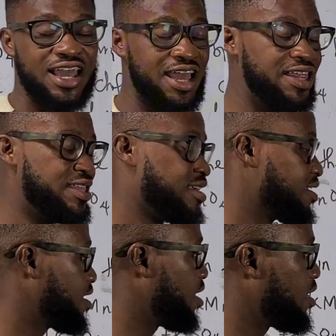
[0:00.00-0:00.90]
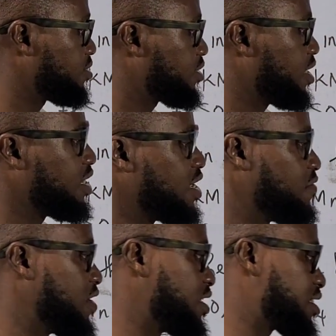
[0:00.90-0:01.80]
any thing.
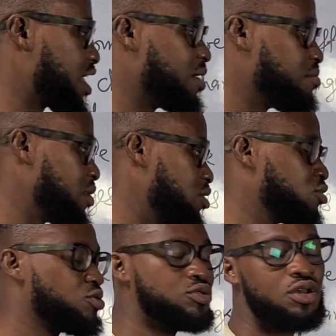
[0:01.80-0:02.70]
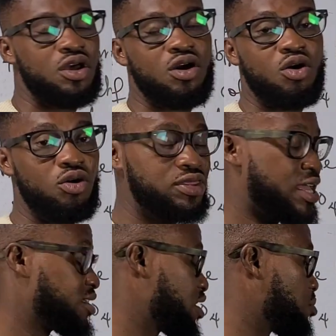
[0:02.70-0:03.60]
If it is 10 meals or
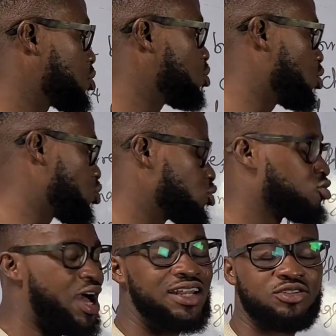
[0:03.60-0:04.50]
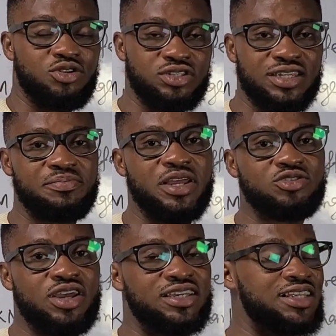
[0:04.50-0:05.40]
10 cm cube you're told to add, just
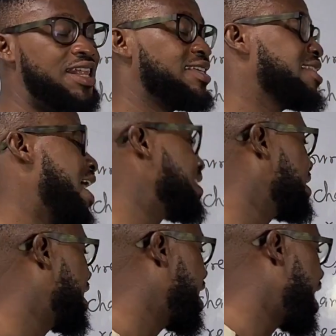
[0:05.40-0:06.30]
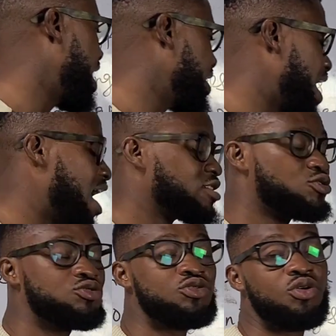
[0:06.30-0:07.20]
measure exactly that and add
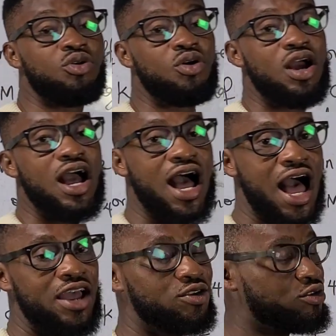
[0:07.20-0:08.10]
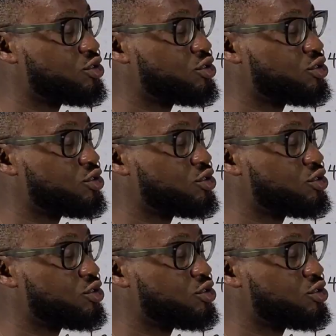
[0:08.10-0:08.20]
to your iron